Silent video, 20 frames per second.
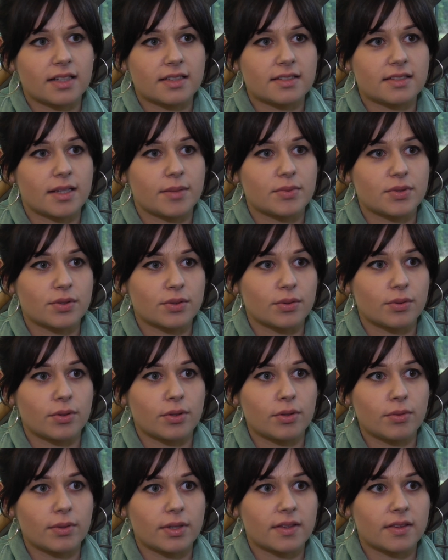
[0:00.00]
a STEM
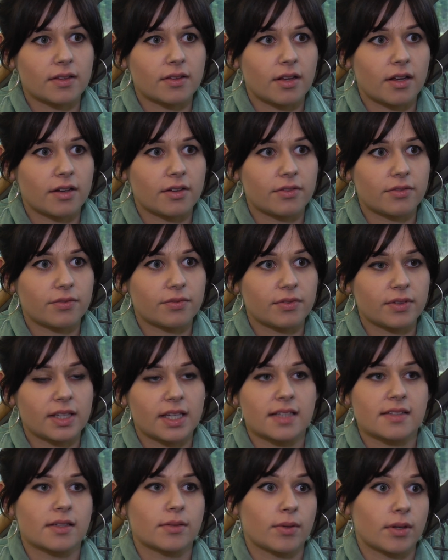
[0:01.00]
school with a lot of
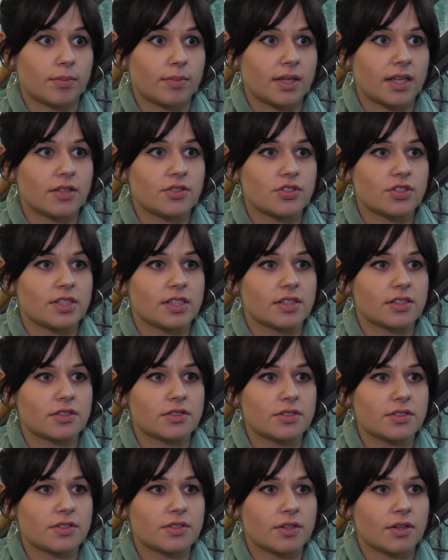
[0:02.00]
kids that want to be
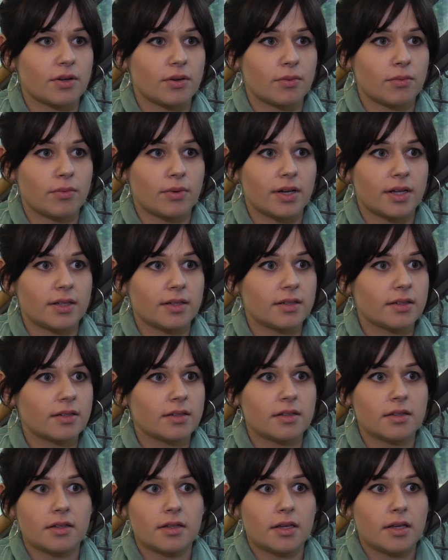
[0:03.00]
engineers, so what
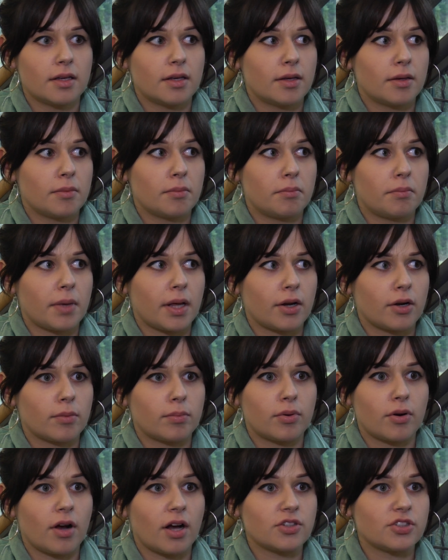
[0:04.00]
better
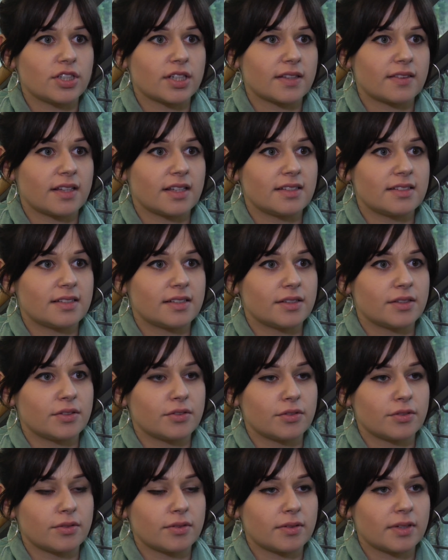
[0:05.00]
project than
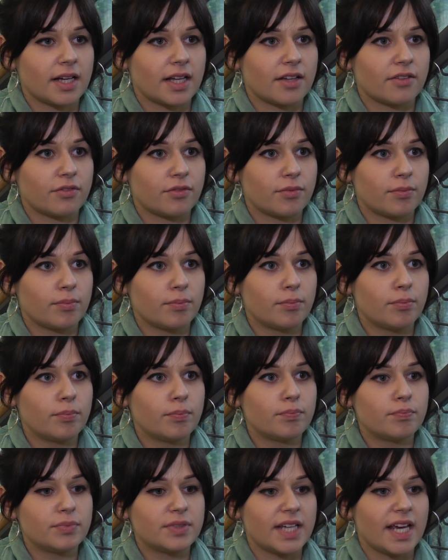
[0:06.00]
to kind of
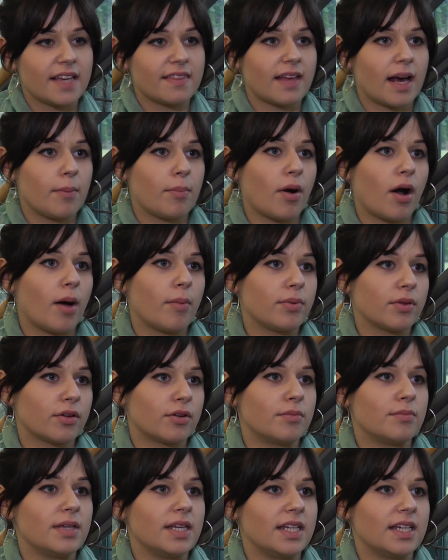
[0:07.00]
take that
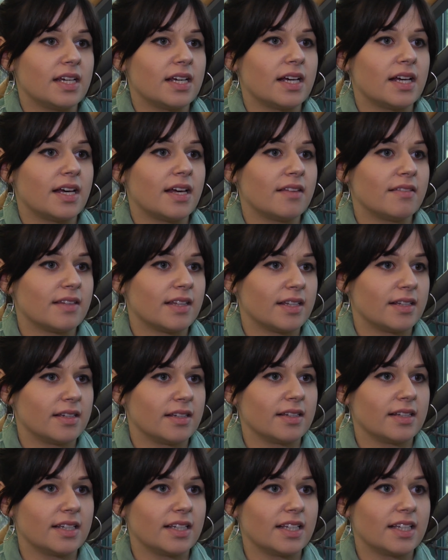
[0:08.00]
popular media and
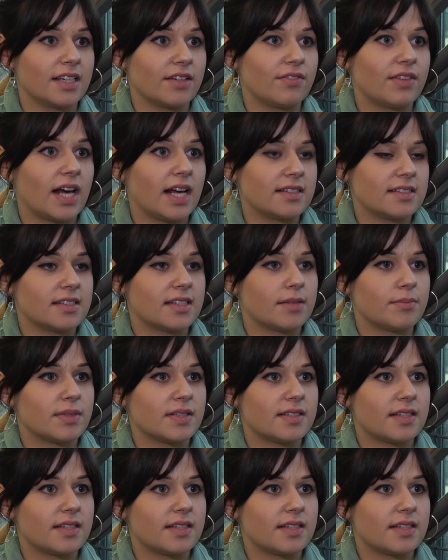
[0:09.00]
then give that to them and